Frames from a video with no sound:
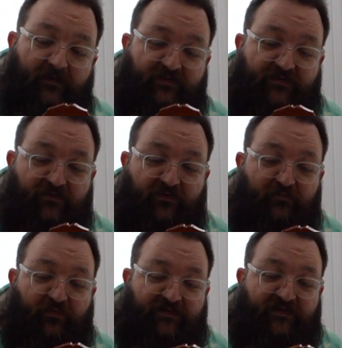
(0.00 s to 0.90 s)

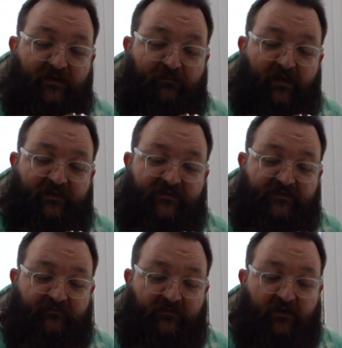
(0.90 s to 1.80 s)
to put in their
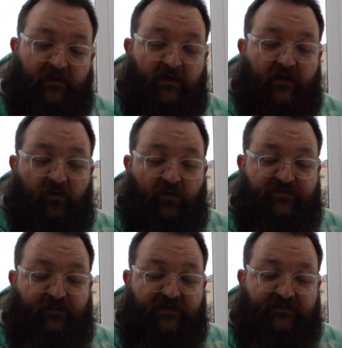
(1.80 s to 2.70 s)
place,
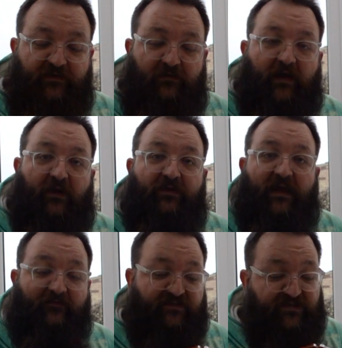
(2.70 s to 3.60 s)
which means that you only
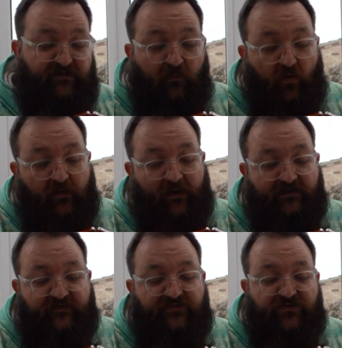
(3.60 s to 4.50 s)
have a small
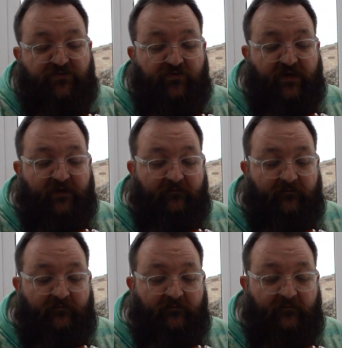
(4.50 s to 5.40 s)
amount of string
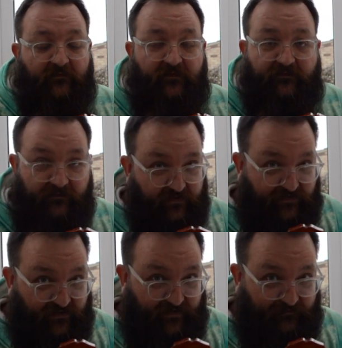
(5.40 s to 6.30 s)
through the
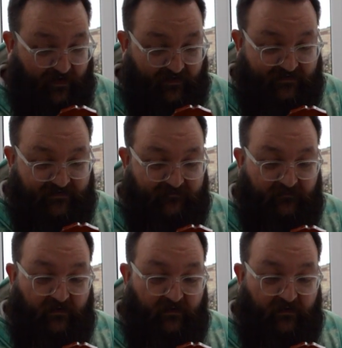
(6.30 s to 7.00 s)
tuning pegs,